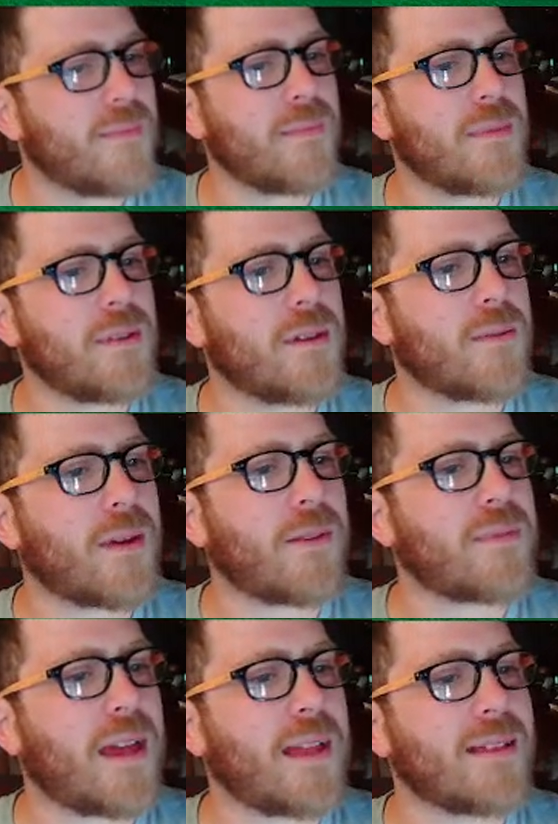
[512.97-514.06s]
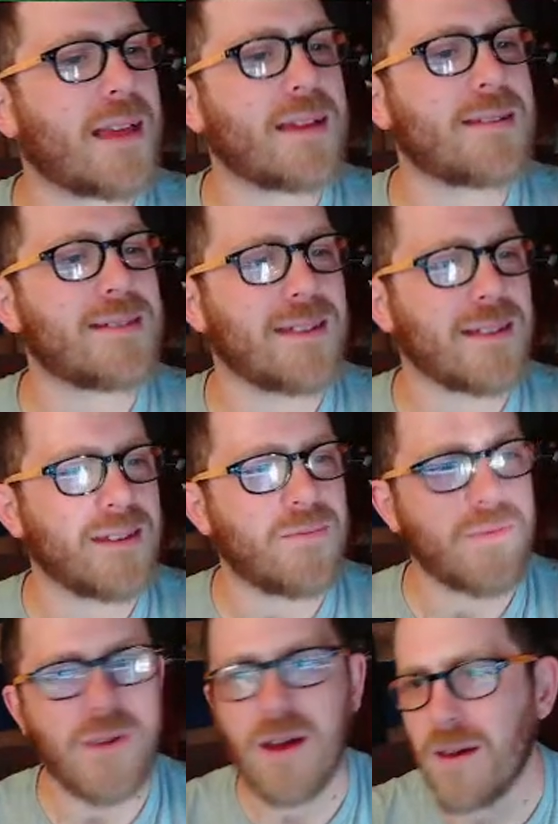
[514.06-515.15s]
You have 10 days to
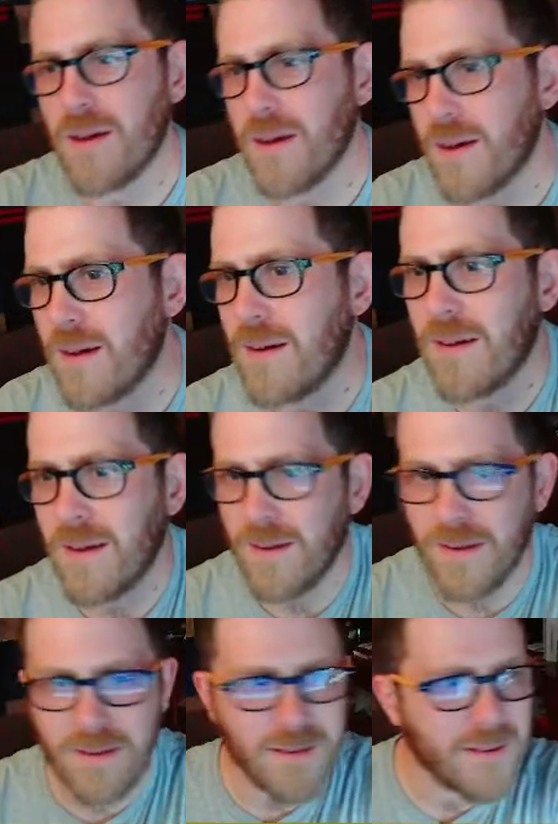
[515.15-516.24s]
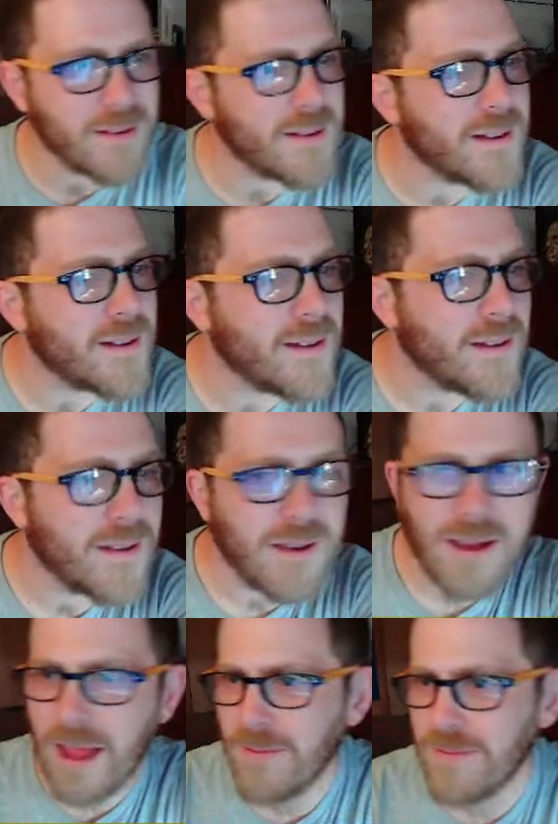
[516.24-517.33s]
live. Oh,
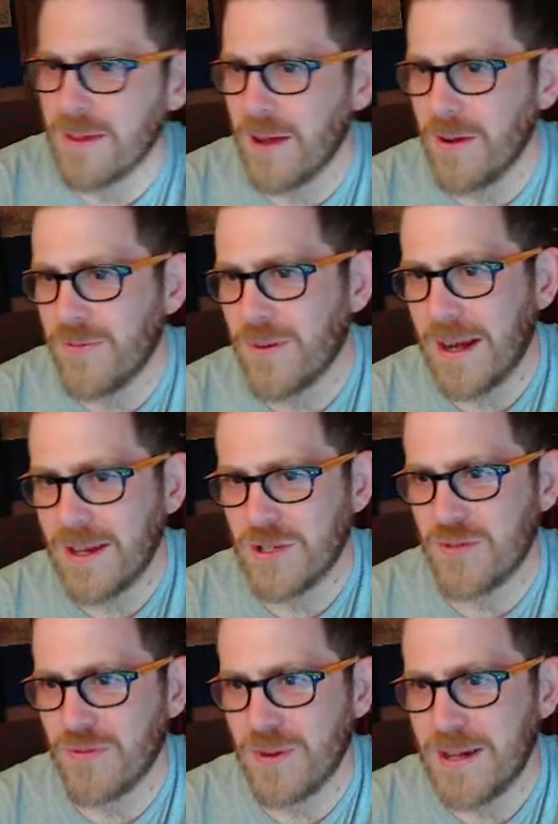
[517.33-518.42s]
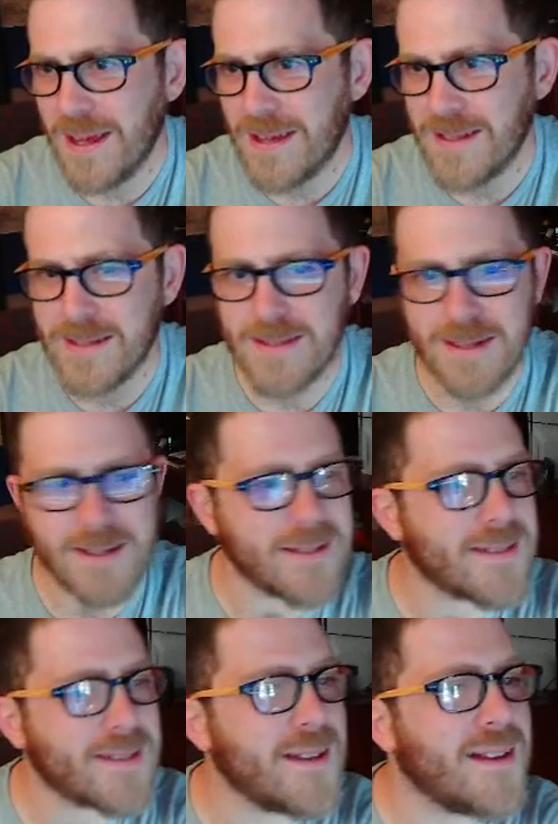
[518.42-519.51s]
I have to go for an extra 3 days. That
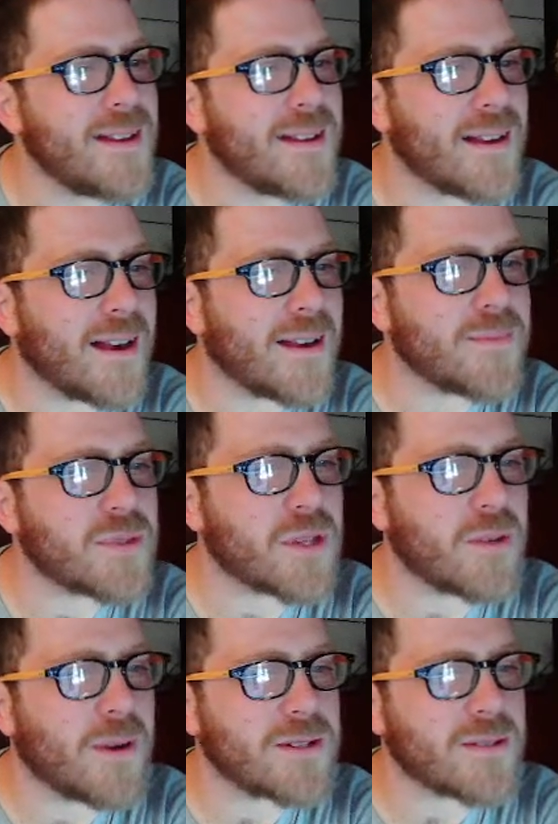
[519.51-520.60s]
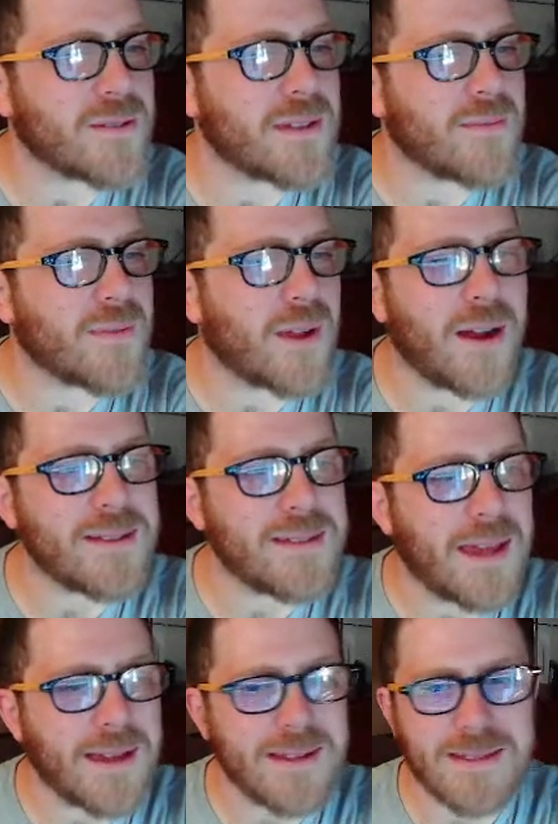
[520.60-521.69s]
sucks. So much lore.
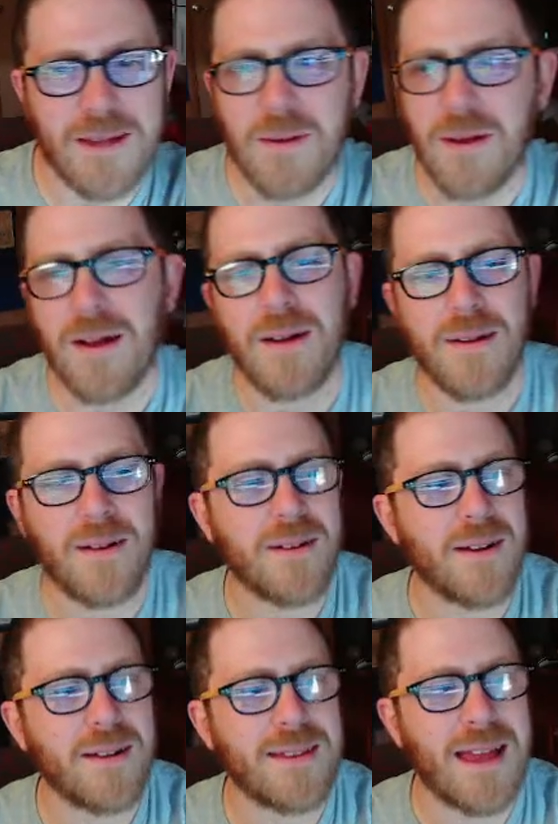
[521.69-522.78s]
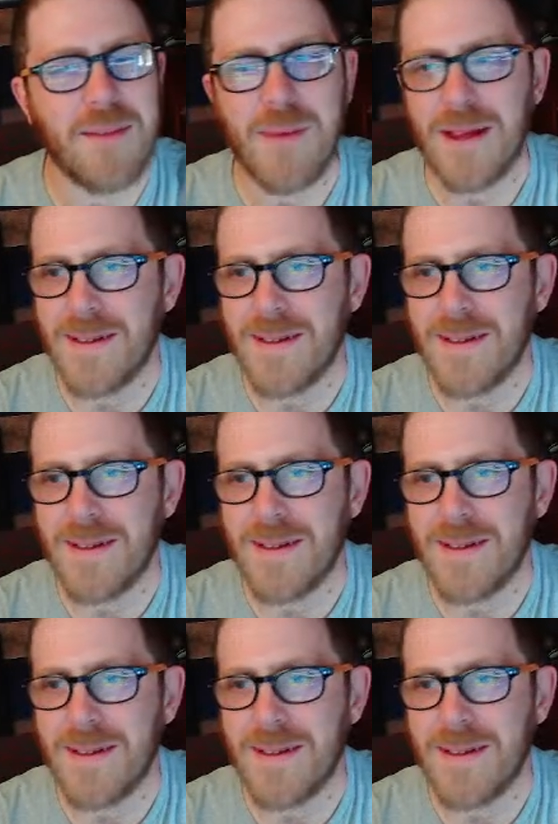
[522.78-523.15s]
Artax, no. Oh, god damn it.